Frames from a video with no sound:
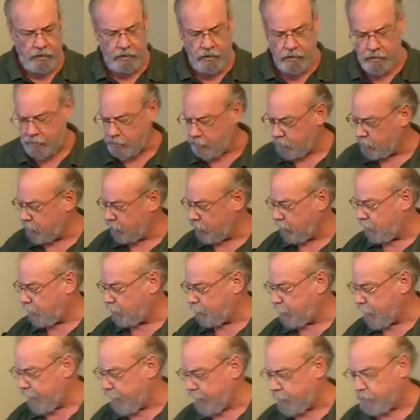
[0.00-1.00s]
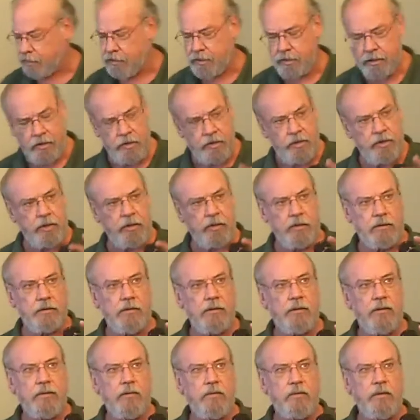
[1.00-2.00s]
this passage,
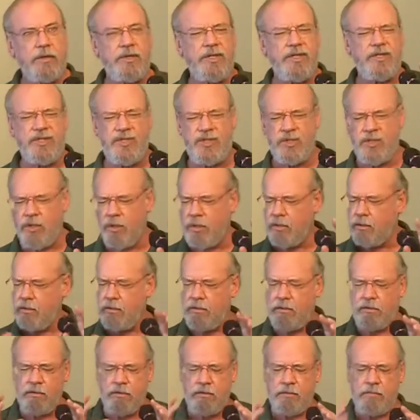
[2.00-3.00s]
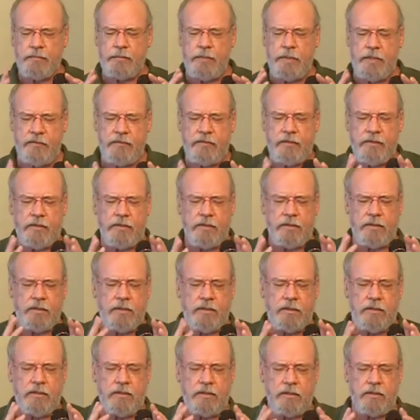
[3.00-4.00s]
which is so pivotal
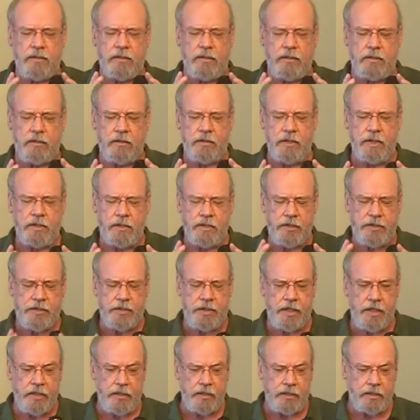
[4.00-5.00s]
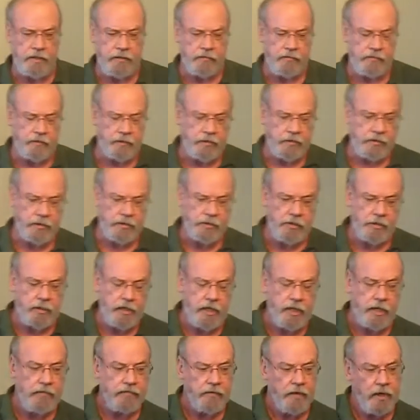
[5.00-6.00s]
in the understanding of the Christian
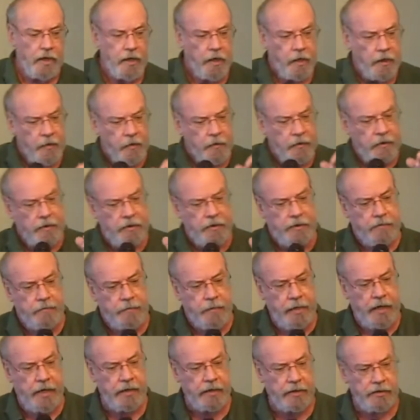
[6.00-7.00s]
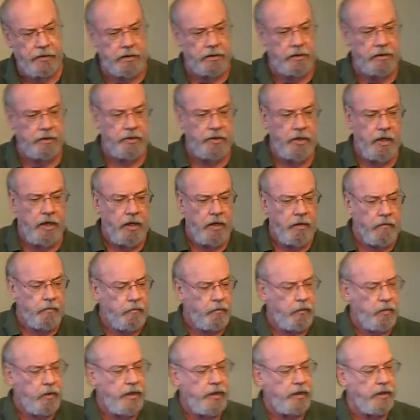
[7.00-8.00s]
life, this passage
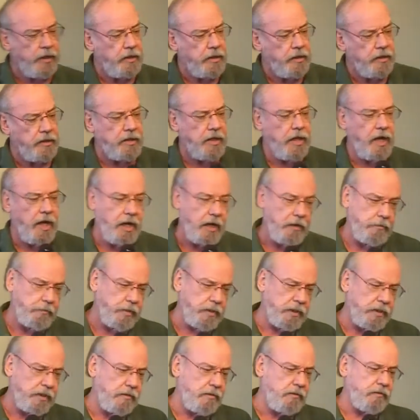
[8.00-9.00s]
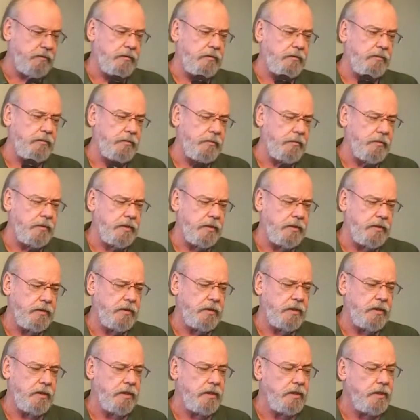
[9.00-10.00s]
brings up
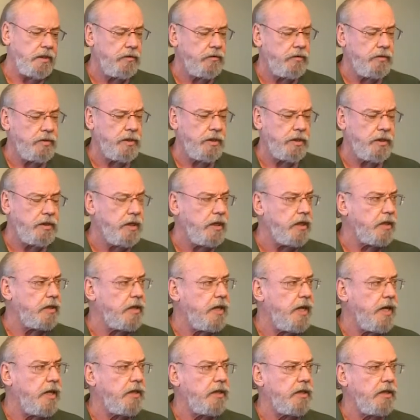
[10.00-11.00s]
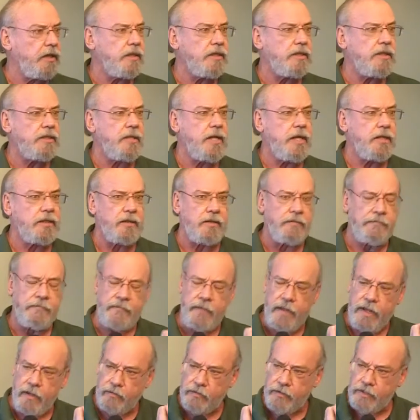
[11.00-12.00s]
an interesting thing, and that is that the
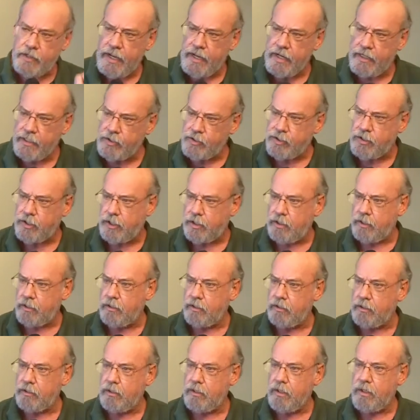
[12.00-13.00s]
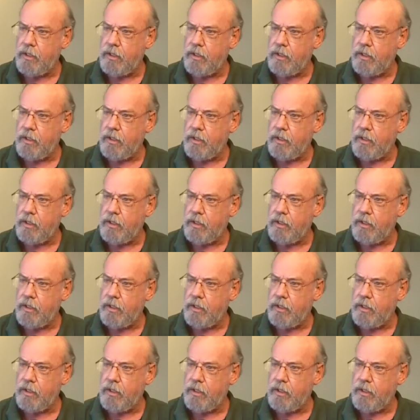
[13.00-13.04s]
foundation,